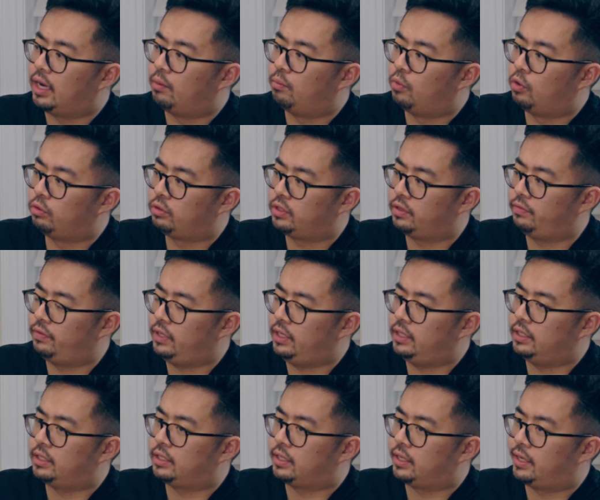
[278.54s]
Most of
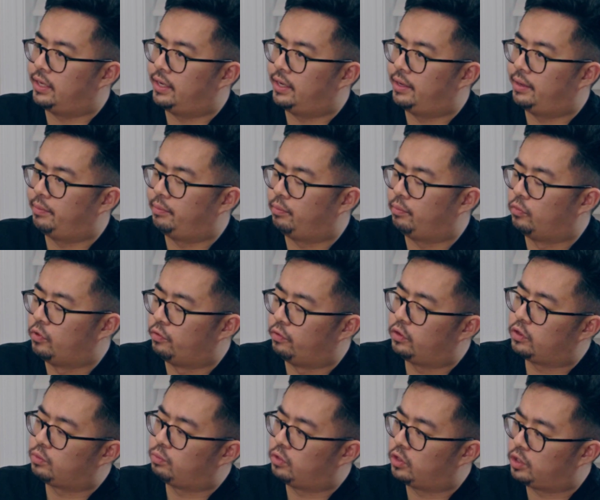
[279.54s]
these
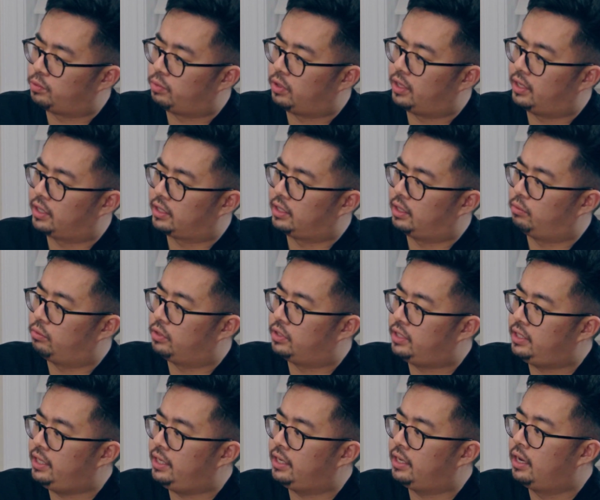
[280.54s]
reverse mortgage products that we're
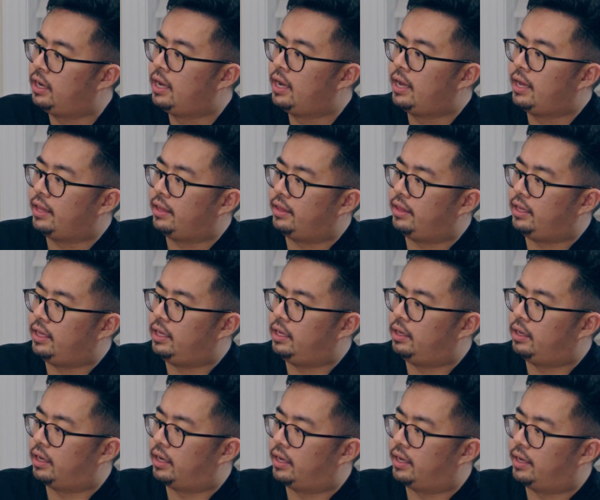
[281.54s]
seeing,
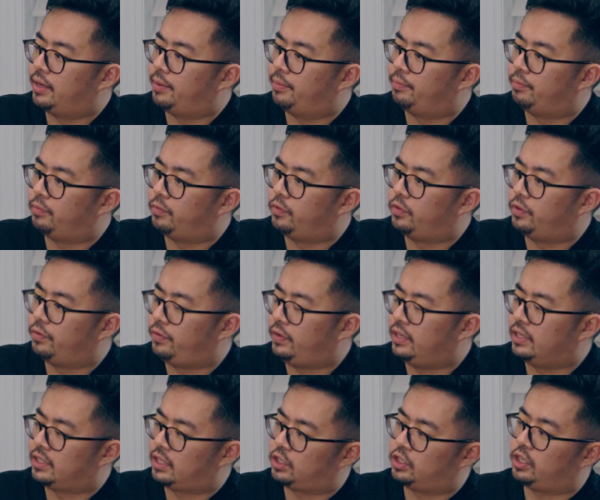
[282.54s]
the
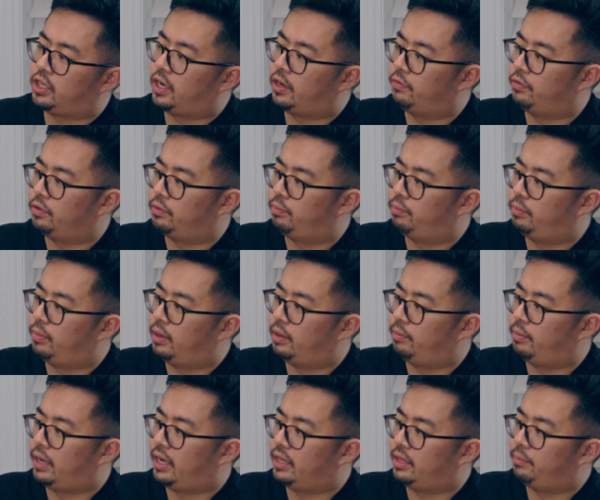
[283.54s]
fee is actually covered
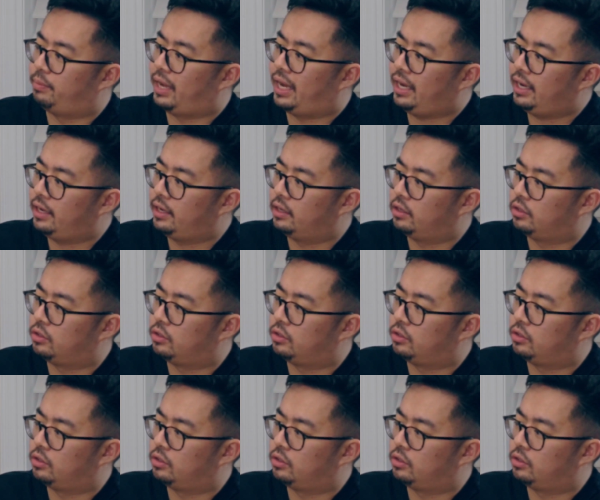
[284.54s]
by the bank.